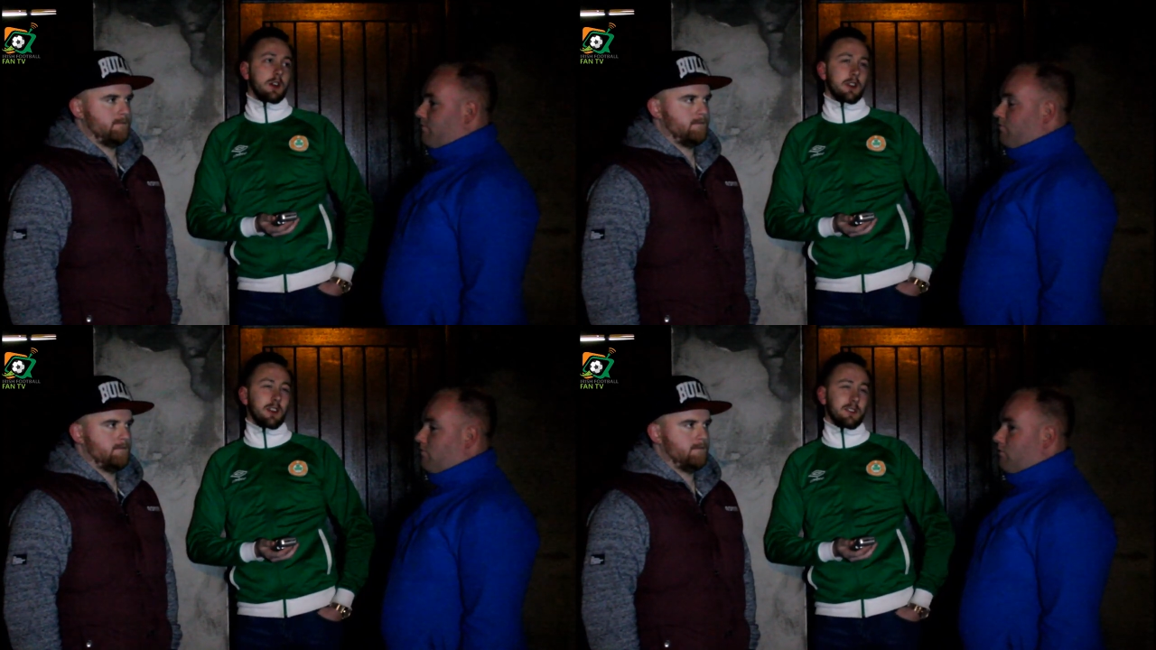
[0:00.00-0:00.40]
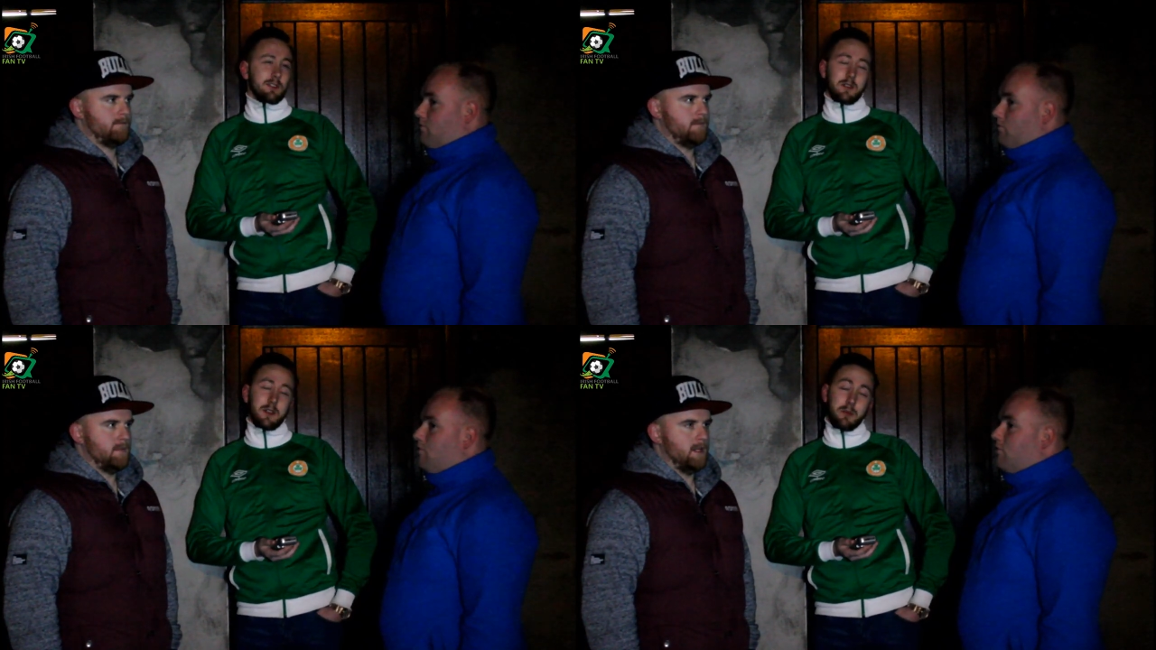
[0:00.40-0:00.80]
Speaker 1: I,
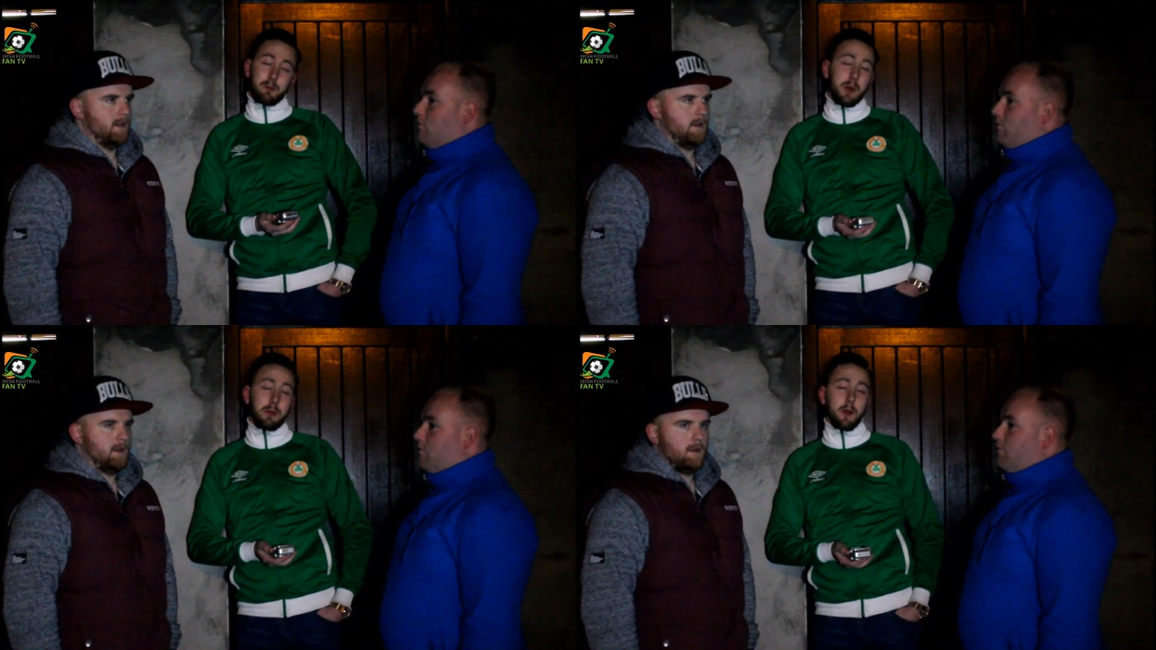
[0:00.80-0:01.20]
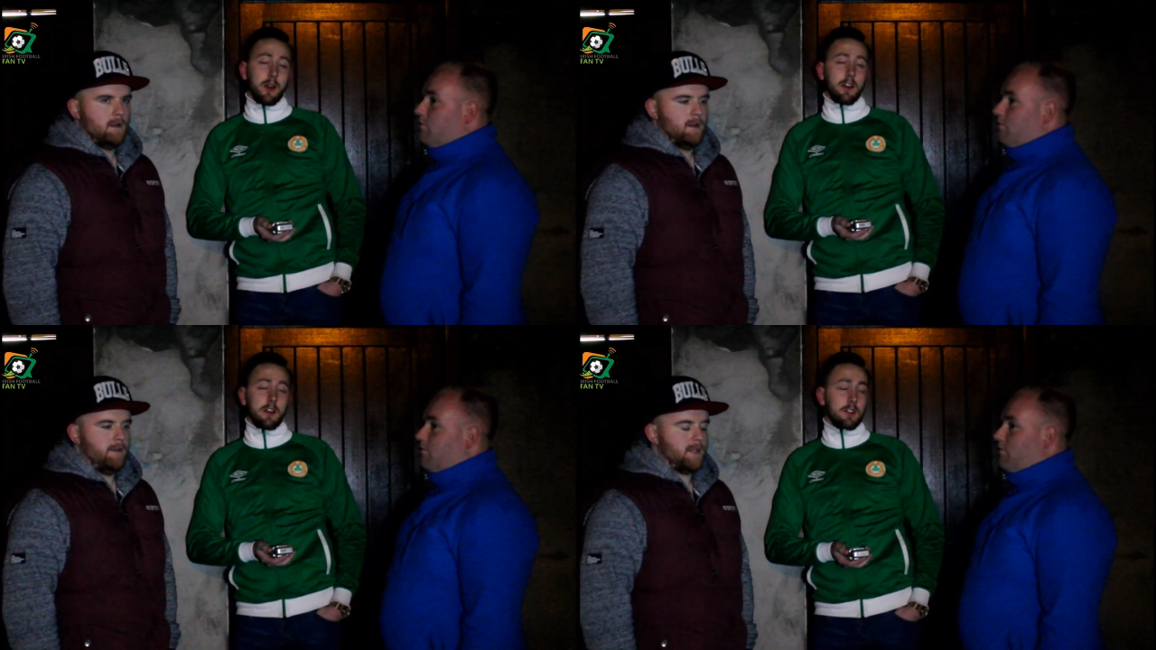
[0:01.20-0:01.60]
and people
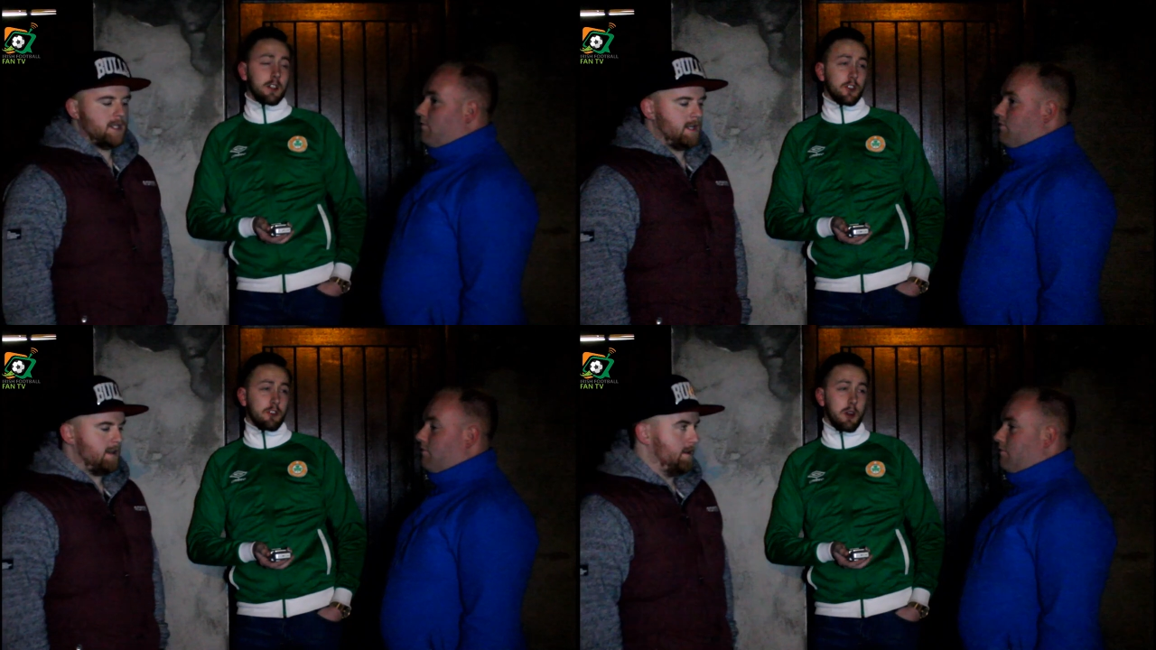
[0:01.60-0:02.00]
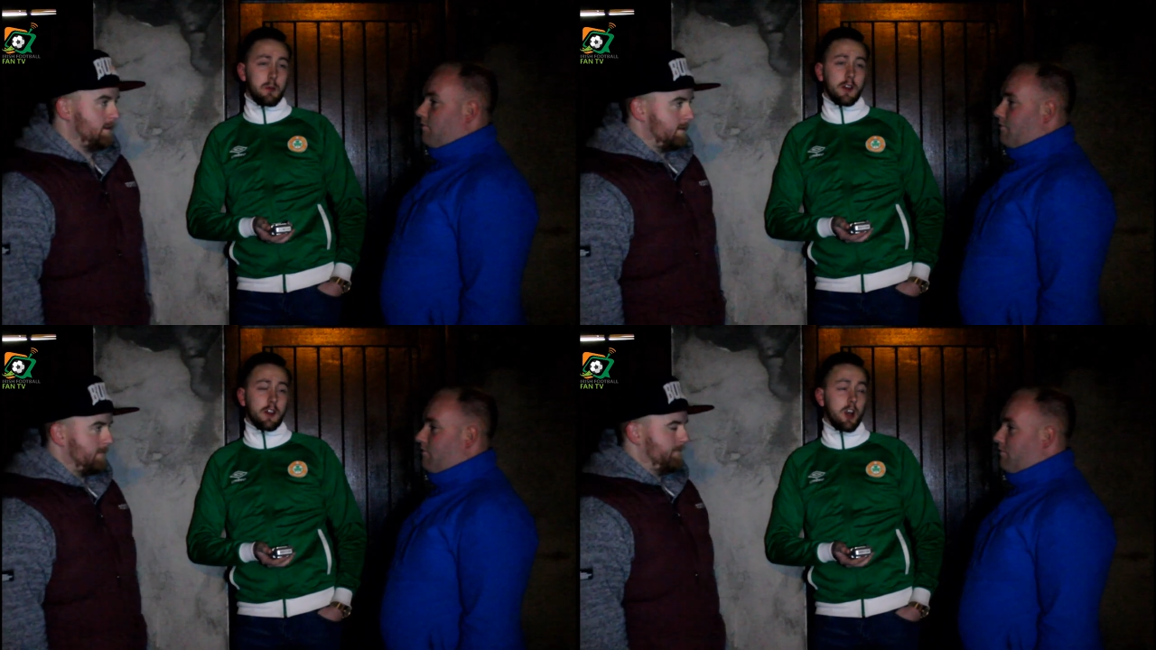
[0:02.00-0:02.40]
might disagree with me in